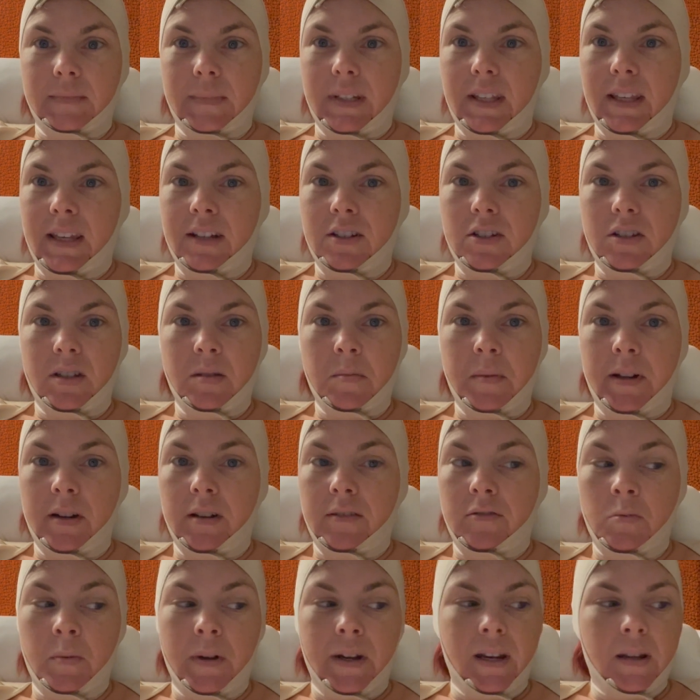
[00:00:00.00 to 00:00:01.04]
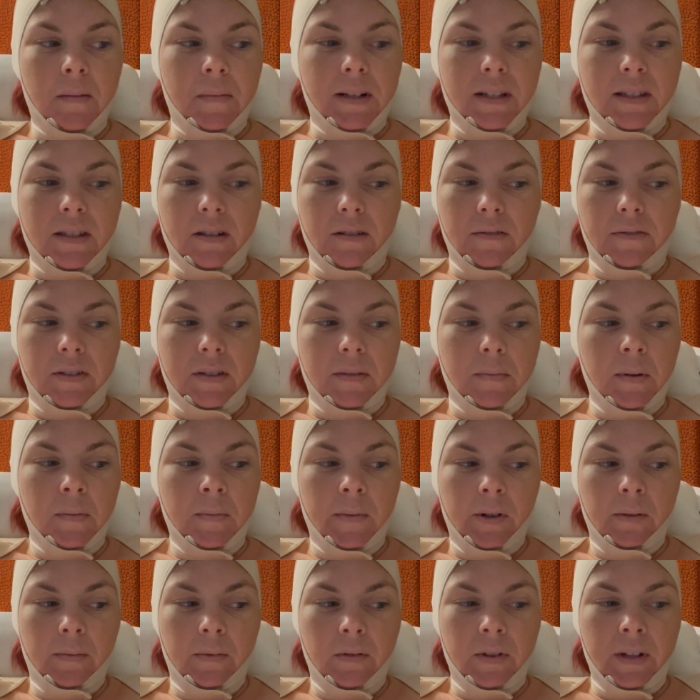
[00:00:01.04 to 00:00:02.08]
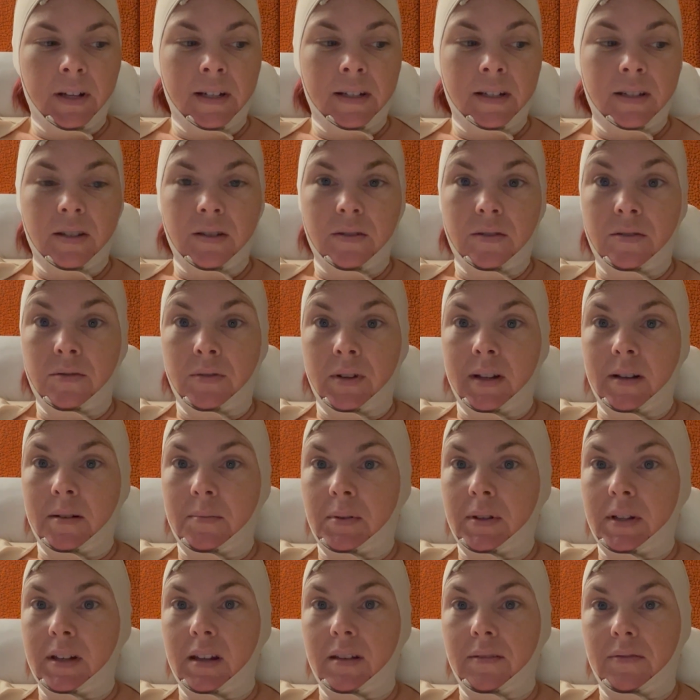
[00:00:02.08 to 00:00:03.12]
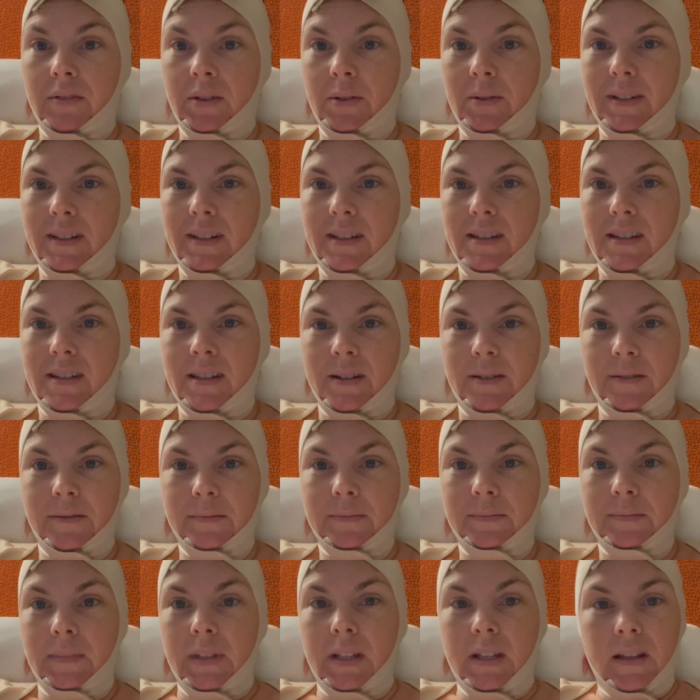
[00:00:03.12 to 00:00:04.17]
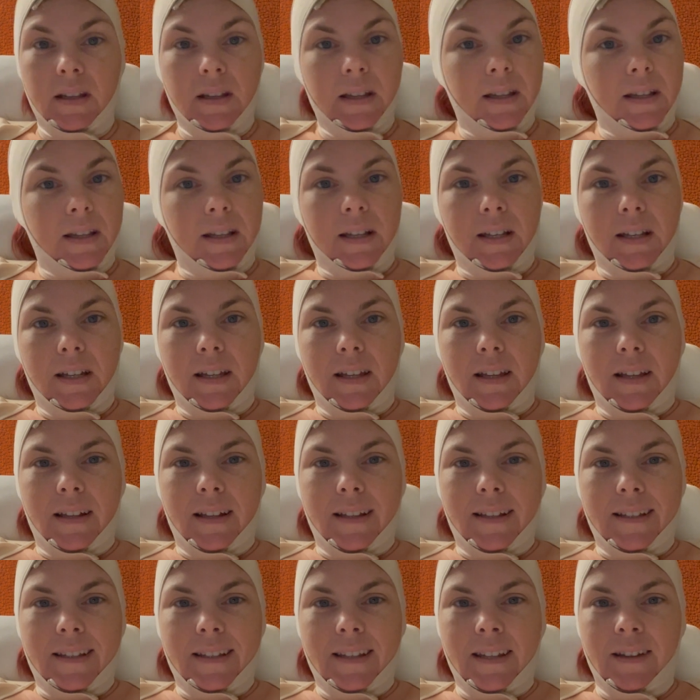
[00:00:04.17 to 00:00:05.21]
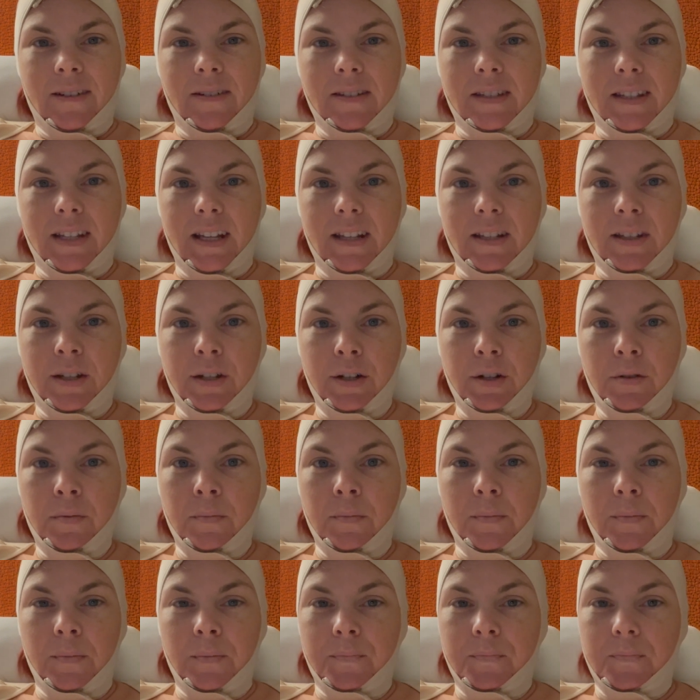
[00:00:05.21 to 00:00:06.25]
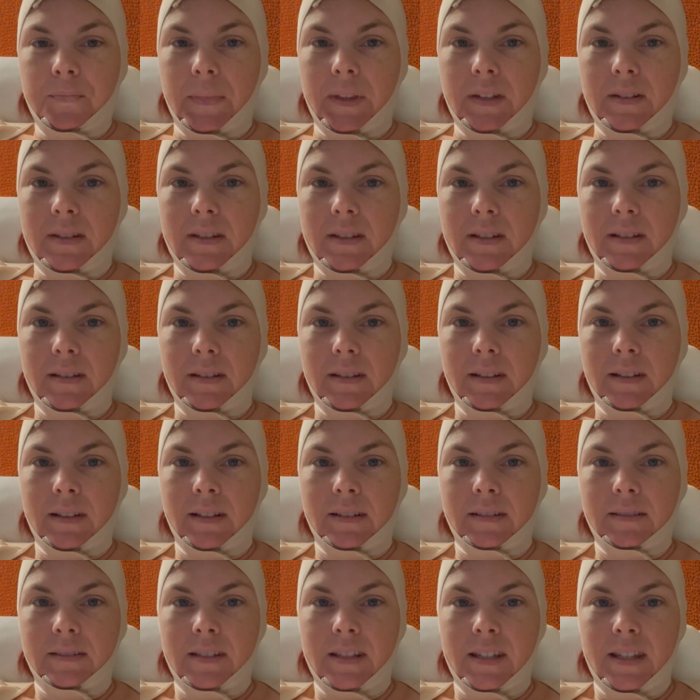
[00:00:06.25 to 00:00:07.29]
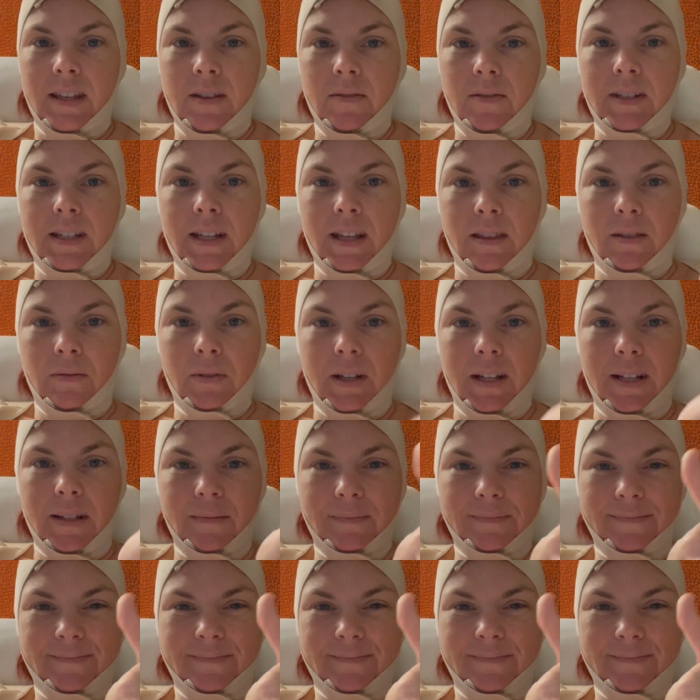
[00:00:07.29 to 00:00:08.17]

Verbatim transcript: Yeah, just a matter of reminding myself to be mobile and to drink plenty of fluids. So here's day two. See you at day three.